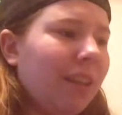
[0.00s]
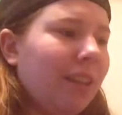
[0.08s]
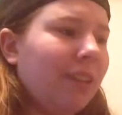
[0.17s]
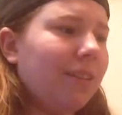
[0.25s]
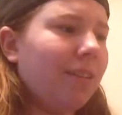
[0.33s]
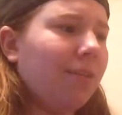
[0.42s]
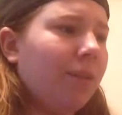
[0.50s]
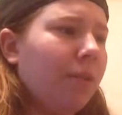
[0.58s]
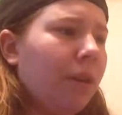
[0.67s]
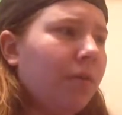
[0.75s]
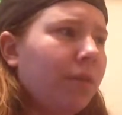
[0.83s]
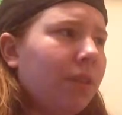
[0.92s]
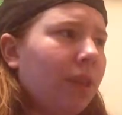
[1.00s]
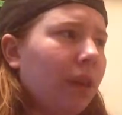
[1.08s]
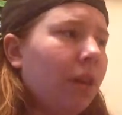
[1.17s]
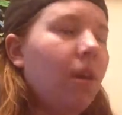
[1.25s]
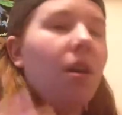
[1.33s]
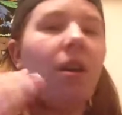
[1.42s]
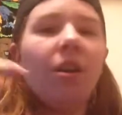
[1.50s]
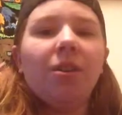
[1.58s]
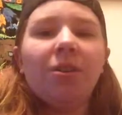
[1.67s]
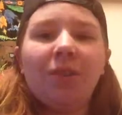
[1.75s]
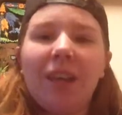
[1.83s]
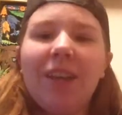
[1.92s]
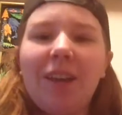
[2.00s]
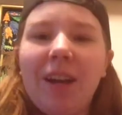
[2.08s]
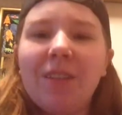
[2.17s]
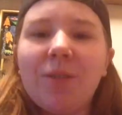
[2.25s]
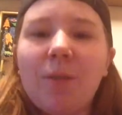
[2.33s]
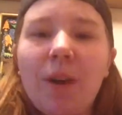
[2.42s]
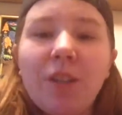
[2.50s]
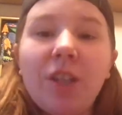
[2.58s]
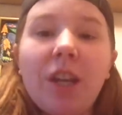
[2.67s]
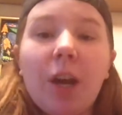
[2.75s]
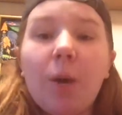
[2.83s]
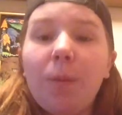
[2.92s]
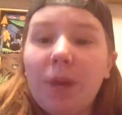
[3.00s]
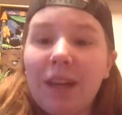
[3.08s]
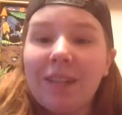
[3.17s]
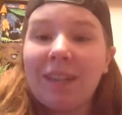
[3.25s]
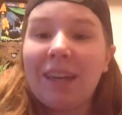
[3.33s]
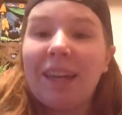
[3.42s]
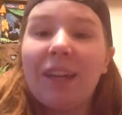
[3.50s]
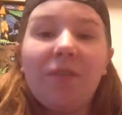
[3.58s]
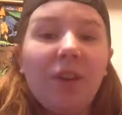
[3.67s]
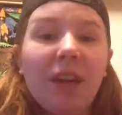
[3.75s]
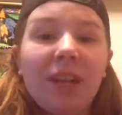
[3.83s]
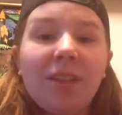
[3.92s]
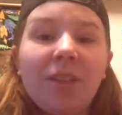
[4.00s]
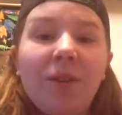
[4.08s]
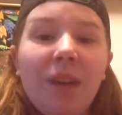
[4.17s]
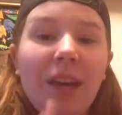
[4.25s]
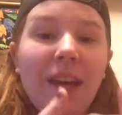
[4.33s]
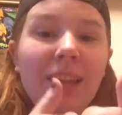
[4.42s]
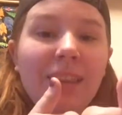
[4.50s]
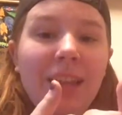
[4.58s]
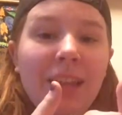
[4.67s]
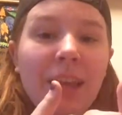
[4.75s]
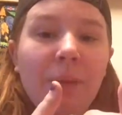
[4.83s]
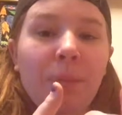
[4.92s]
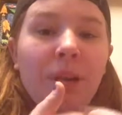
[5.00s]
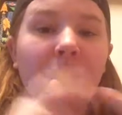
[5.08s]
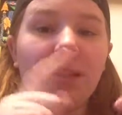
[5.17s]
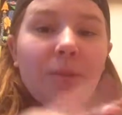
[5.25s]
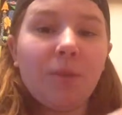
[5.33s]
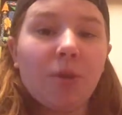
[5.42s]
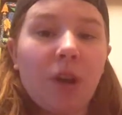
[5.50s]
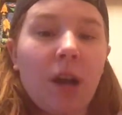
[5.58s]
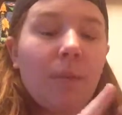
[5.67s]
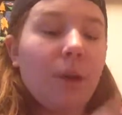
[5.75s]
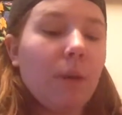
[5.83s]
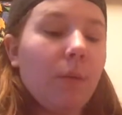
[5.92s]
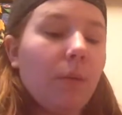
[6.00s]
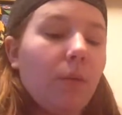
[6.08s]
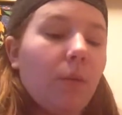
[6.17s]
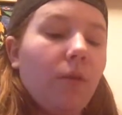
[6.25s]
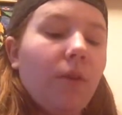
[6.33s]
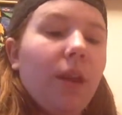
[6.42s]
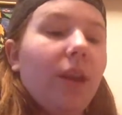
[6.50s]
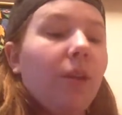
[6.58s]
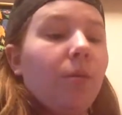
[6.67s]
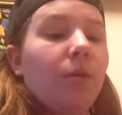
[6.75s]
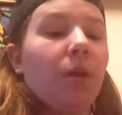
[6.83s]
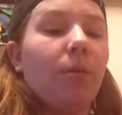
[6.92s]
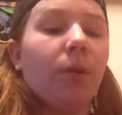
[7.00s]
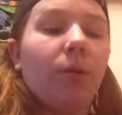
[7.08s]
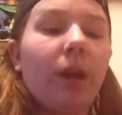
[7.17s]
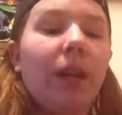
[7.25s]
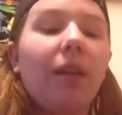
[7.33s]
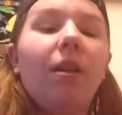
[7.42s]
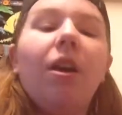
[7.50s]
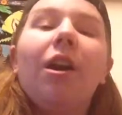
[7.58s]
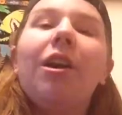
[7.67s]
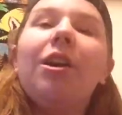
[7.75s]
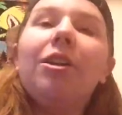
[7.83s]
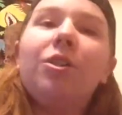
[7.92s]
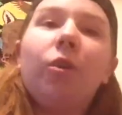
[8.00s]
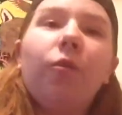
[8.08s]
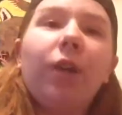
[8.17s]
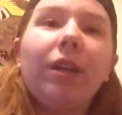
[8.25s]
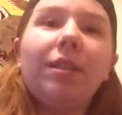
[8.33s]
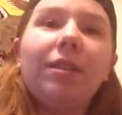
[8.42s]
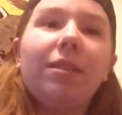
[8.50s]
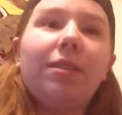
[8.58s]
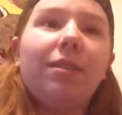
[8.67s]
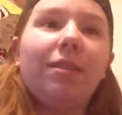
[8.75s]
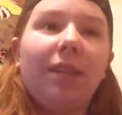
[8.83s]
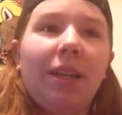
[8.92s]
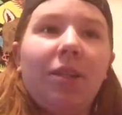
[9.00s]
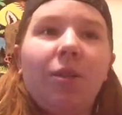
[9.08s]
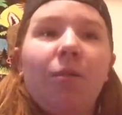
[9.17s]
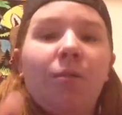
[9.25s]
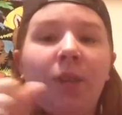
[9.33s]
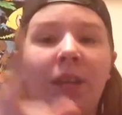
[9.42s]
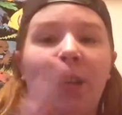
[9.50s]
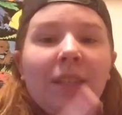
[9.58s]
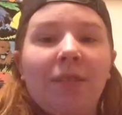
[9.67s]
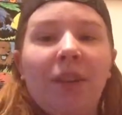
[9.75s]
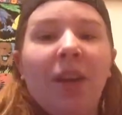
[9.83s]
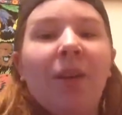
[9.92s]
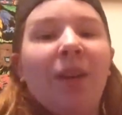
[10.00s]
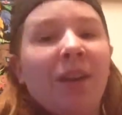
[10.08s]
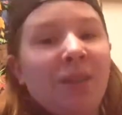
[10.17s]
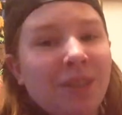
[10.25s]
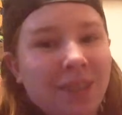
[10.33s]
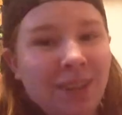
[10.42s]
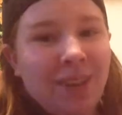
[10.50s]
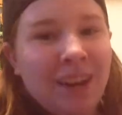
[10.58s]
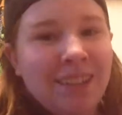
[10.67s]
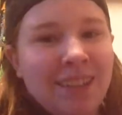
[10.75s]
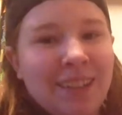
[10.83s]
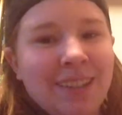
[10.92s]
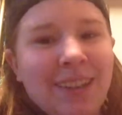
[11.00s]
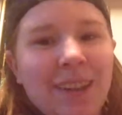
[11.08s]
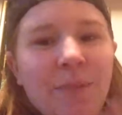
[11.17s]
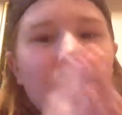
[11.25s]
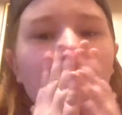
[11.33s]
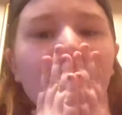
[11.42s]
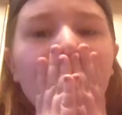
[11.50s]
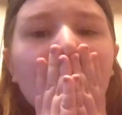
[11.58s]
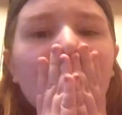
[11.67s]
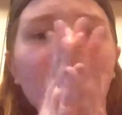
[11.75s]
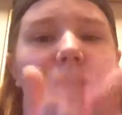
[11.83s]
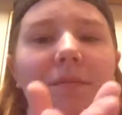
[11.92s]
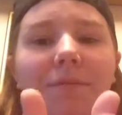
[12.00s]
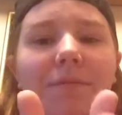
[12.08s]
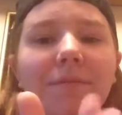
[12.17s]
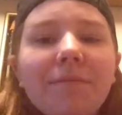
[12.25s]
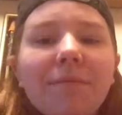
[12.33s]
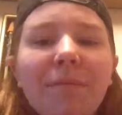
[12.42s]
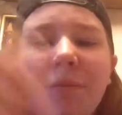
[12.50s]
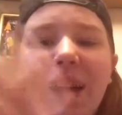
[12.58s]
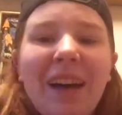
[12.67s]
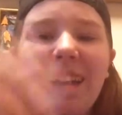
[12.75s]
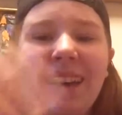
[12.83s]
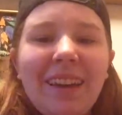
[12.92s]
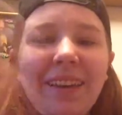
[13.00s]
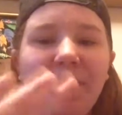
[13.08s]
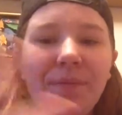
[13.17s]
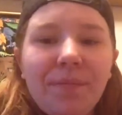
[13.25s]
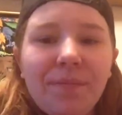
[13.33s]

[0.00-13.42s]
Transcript: think that's all I have to say. So thank you guys for watching. I hope you guys like it. If you guys do, hit that like button, subscribe, become a member of the Wolf Clan, and you will not regret it. Don't forget to stay tuned for the next video, and I will see you guys next time. Bye!